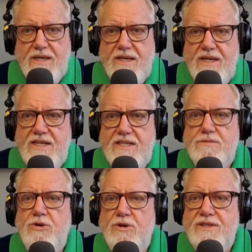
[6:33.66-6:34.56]
It is
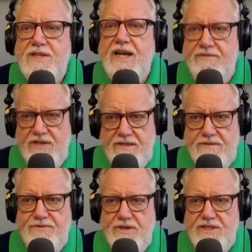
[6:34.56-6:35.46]
more than evident,
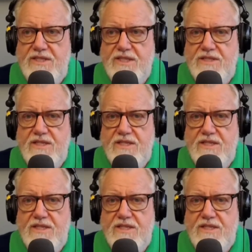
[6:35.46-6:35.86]
for instance,